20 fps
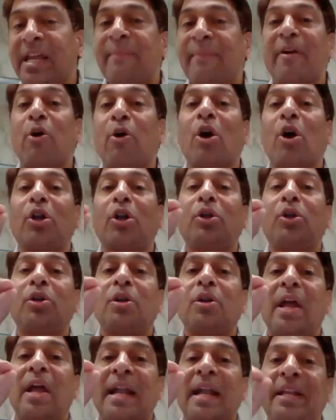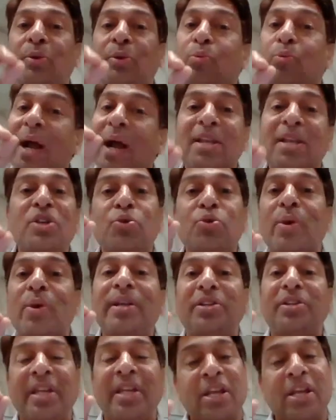to C at
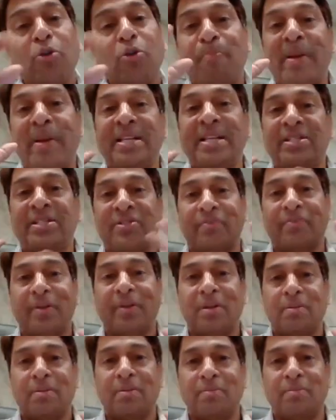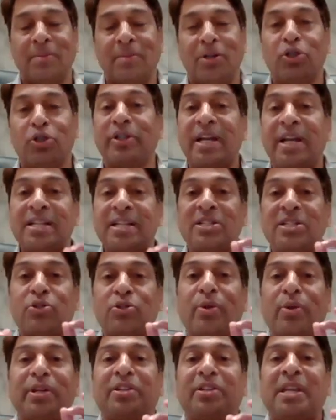120 rupees. So there is
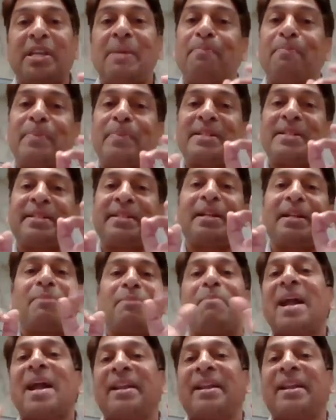20%